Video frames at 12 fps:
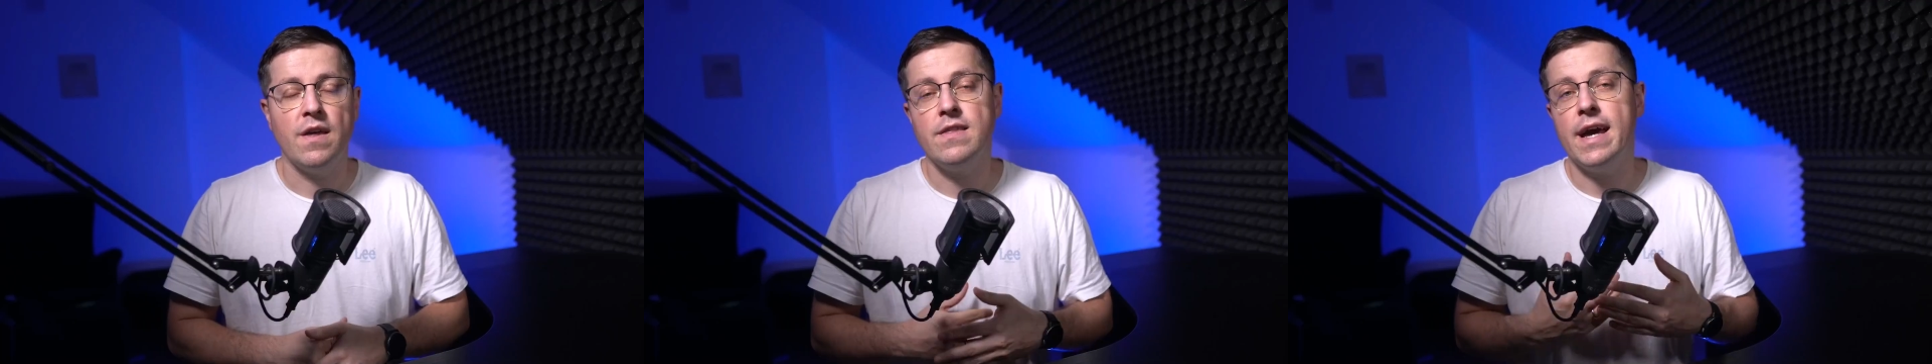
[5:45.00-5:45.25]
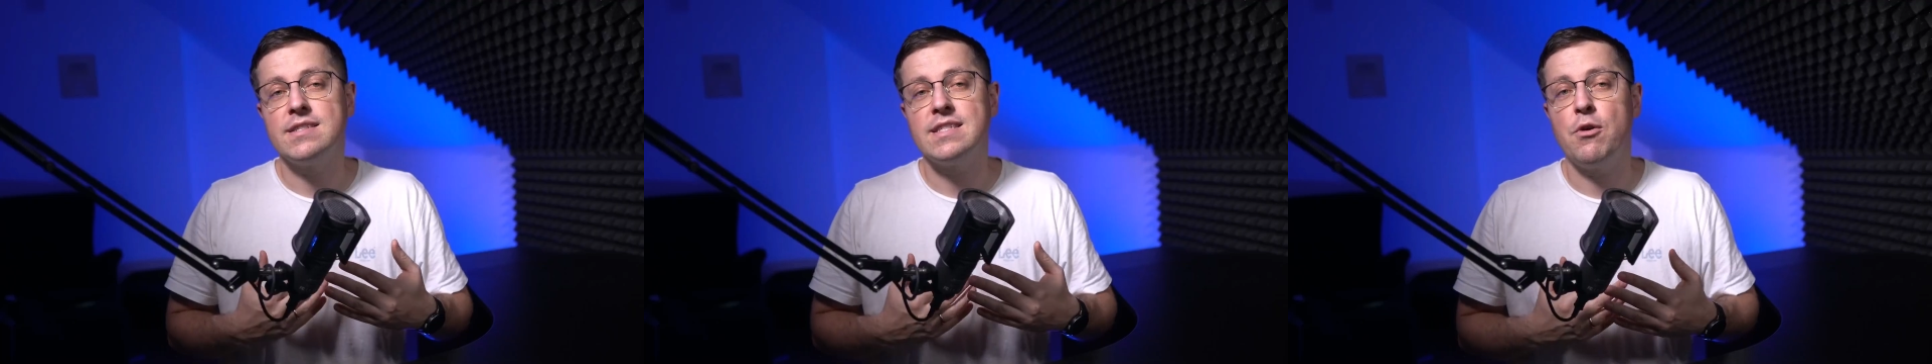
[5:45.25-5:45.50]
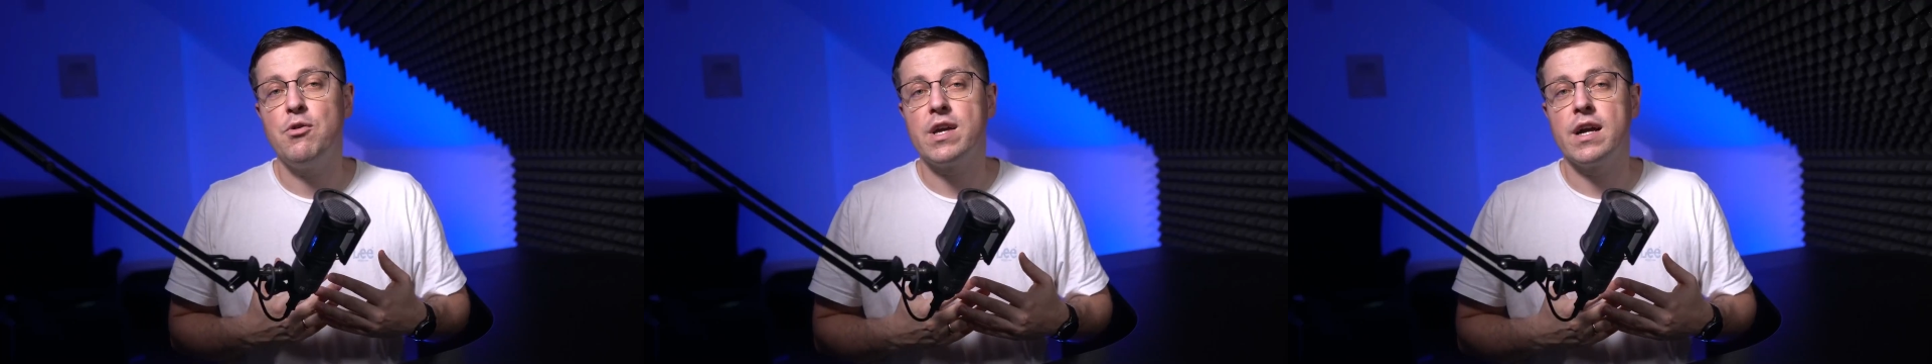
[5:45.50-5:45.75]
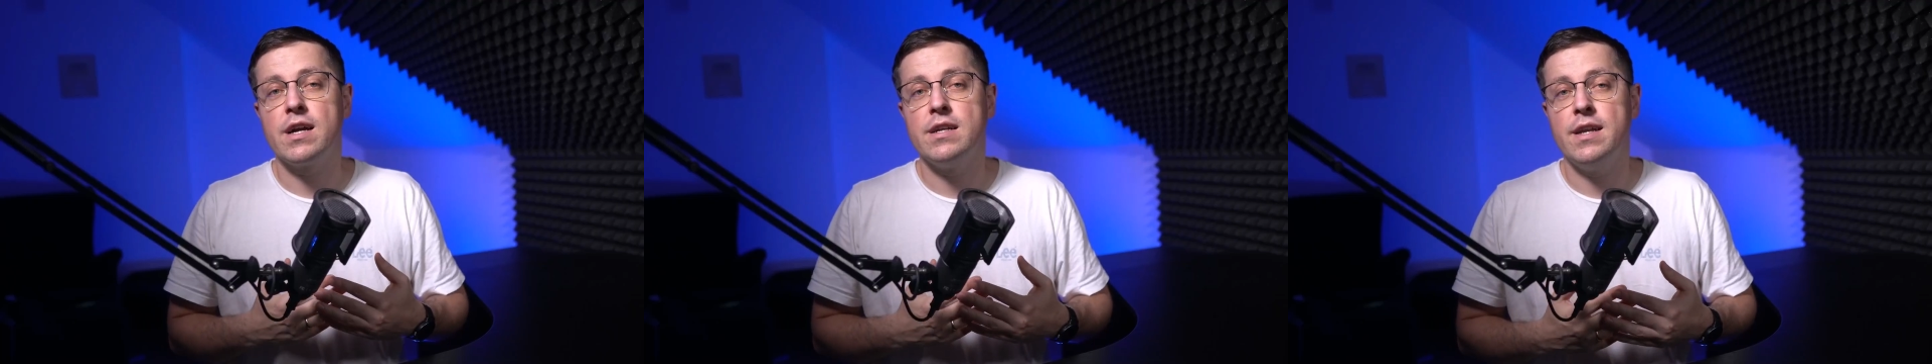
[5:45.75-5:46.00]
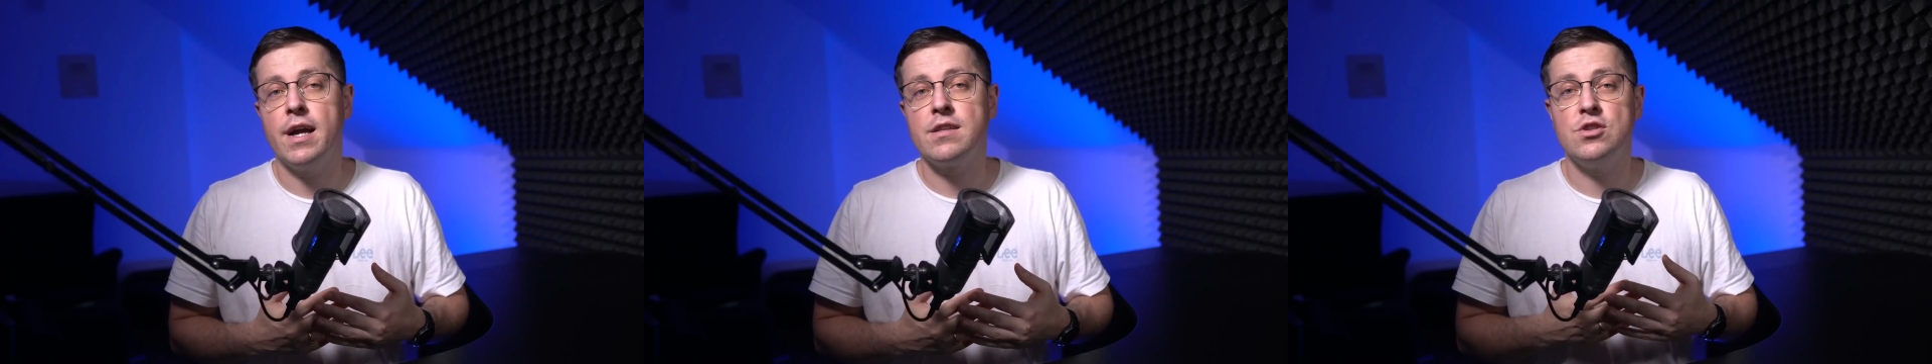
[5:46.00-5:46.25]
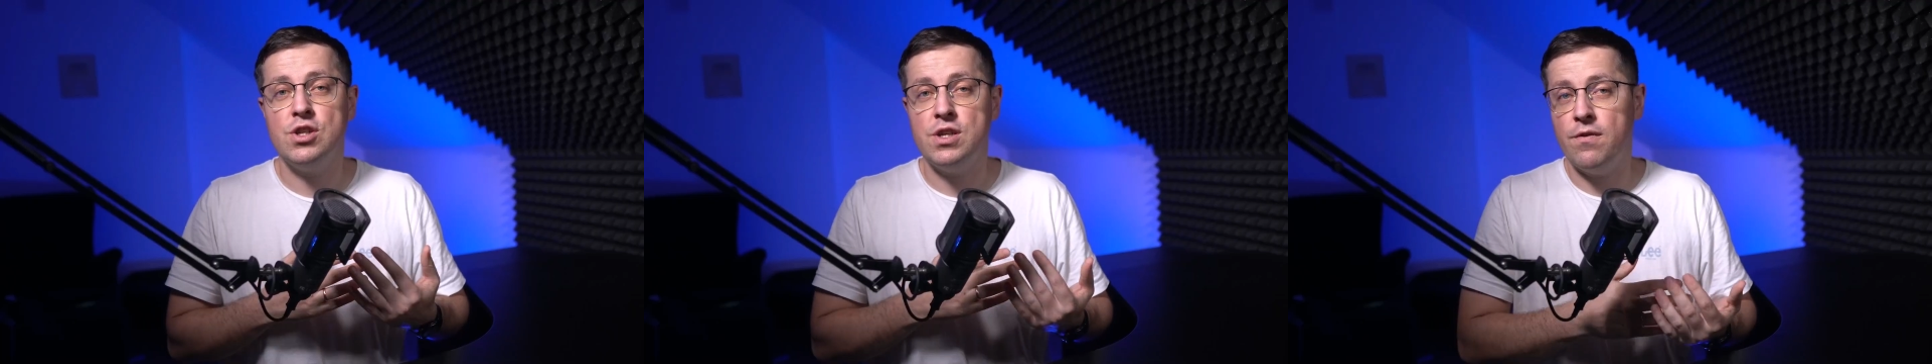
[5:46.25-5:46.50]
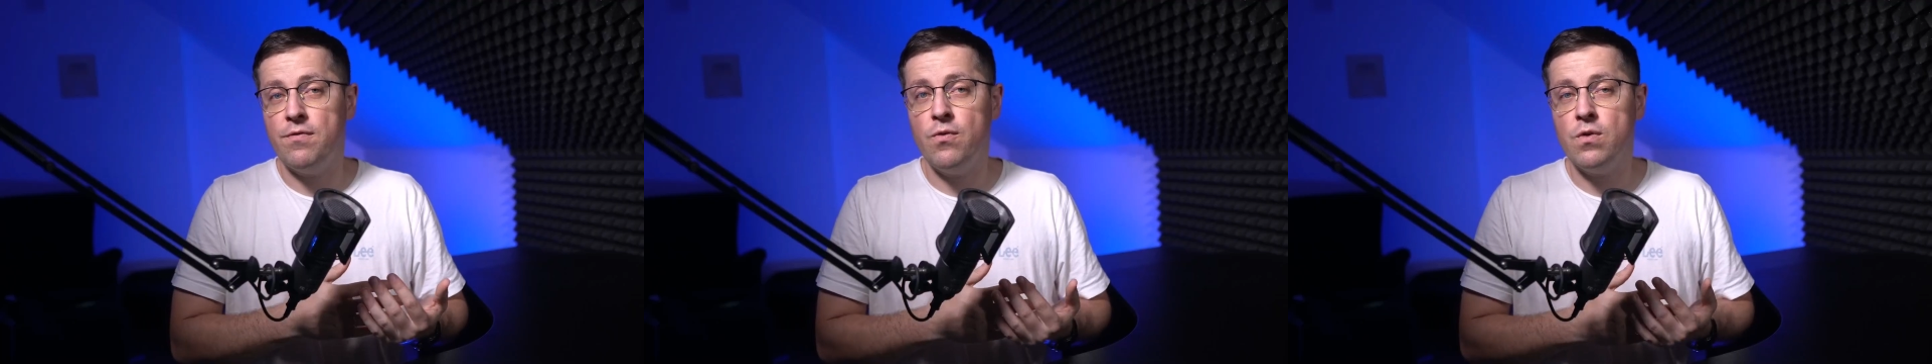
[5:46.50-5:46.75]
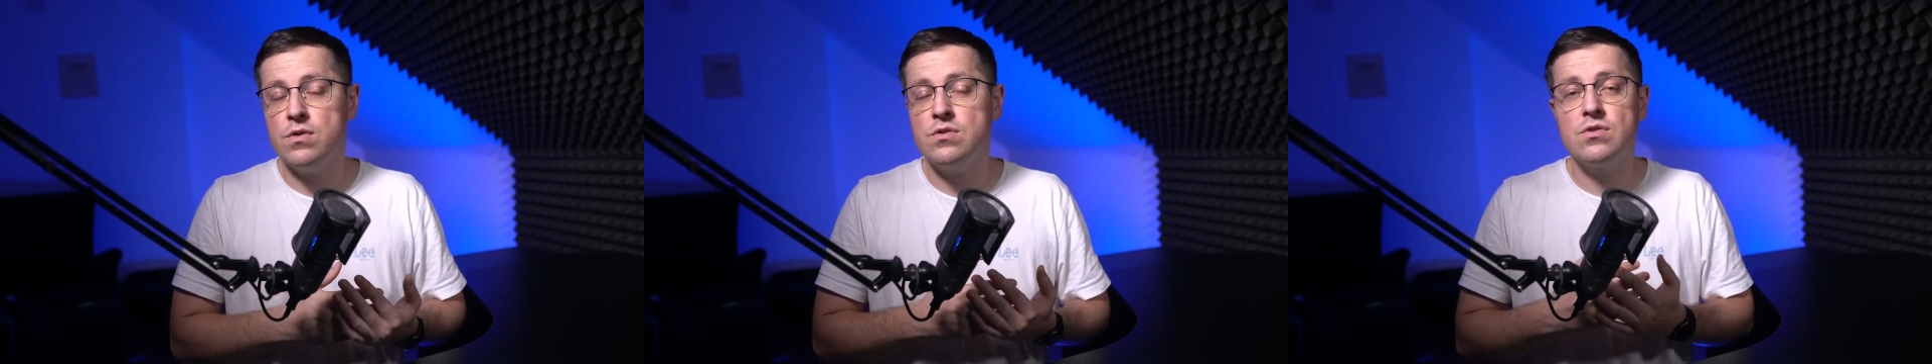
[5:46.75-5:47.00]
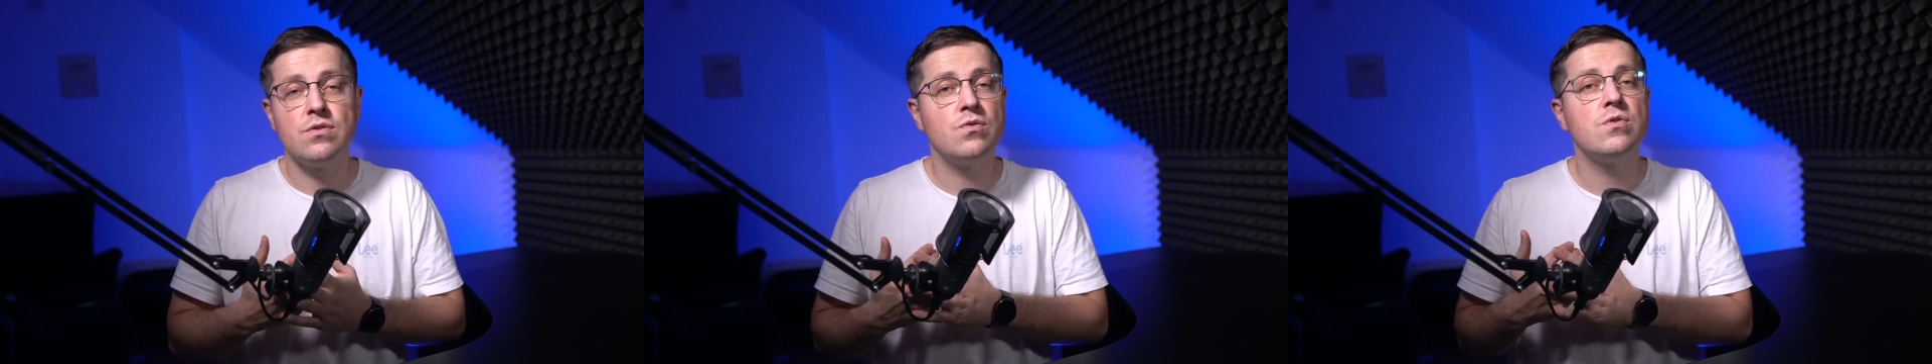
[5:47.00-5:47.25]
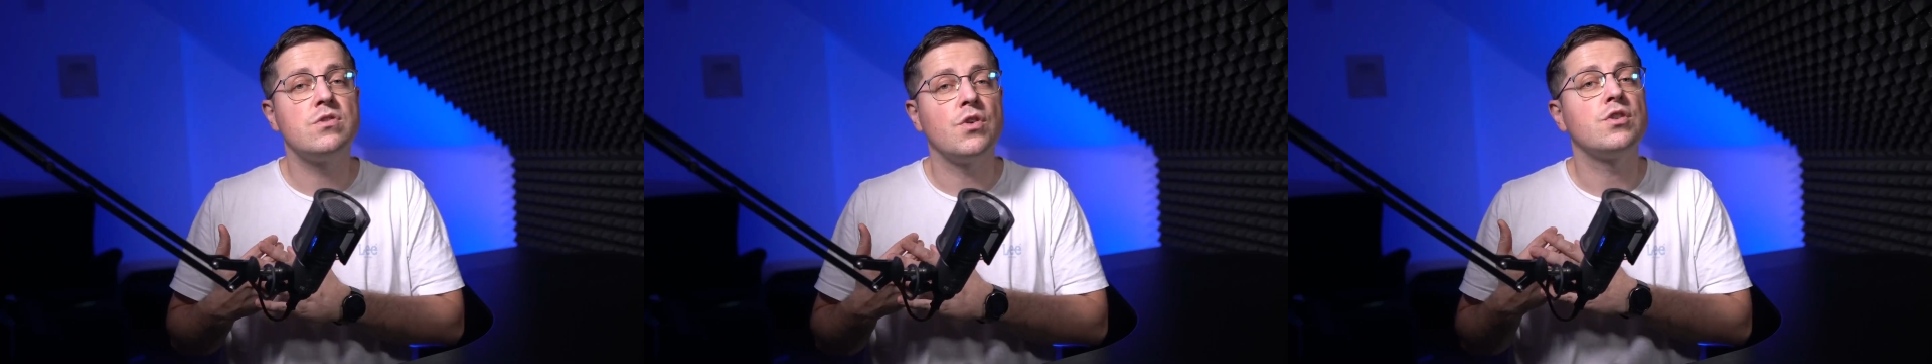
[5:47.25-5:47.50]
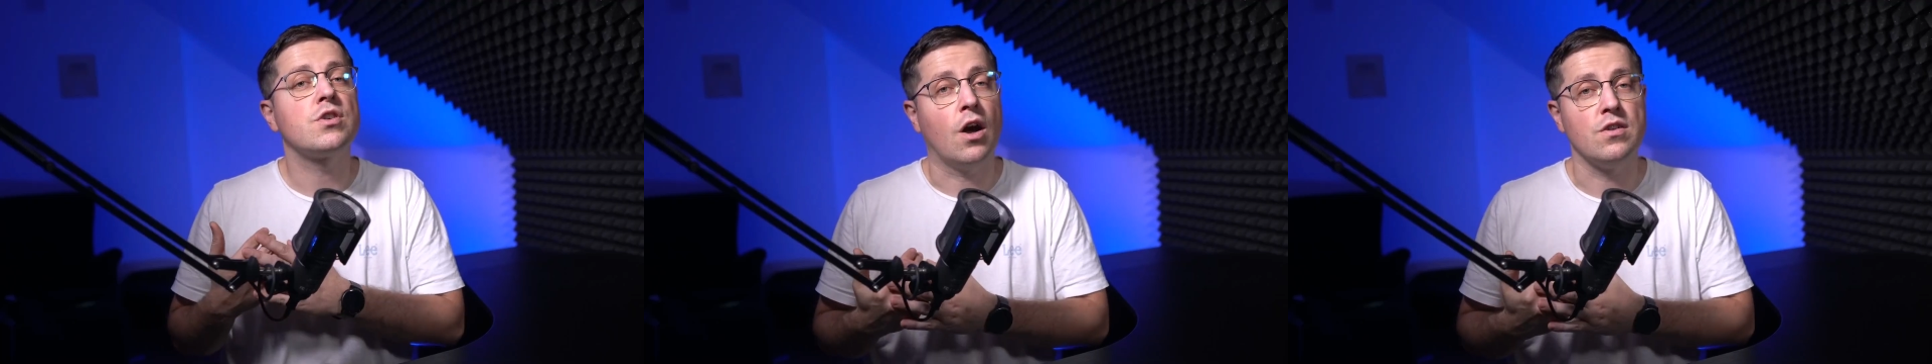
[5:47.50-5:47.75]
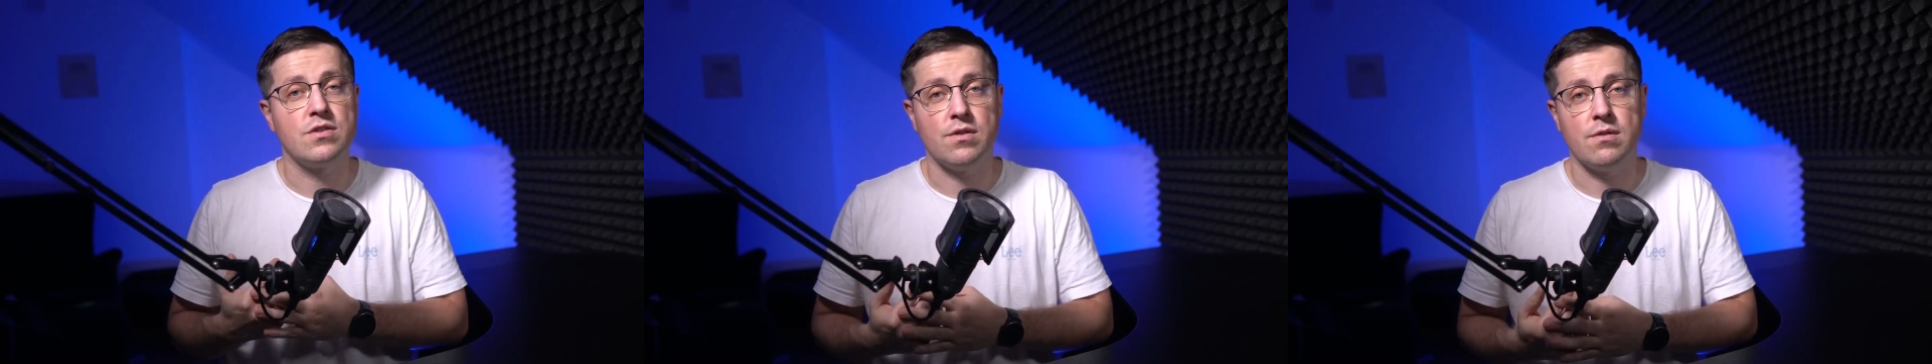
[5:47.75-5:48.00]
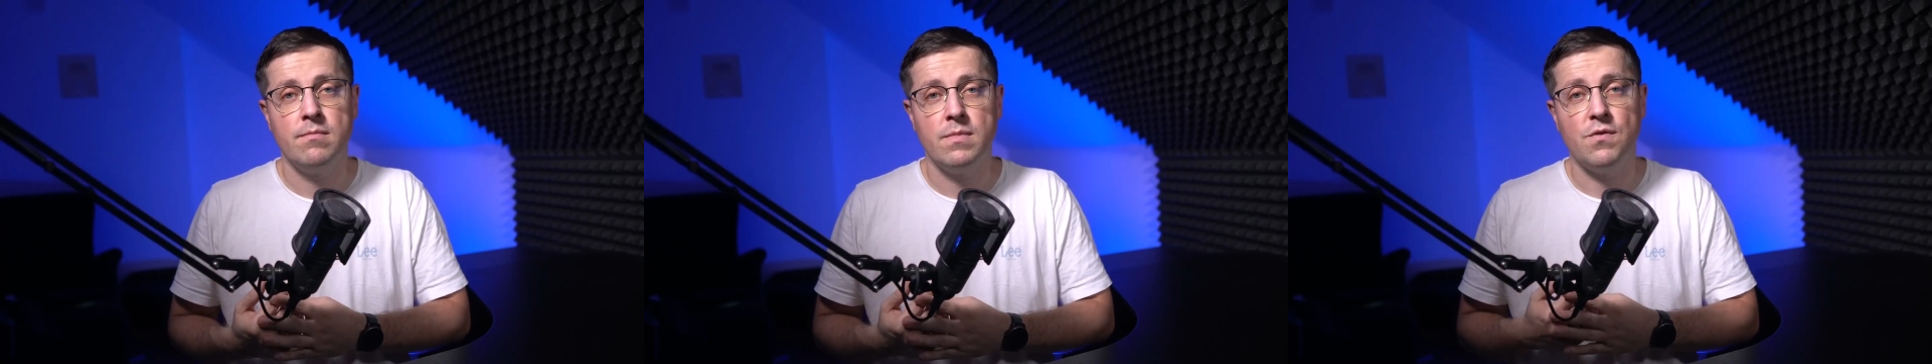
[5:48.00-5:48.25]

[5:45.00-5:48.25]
that is how you can connect GA4 to Google Search Console.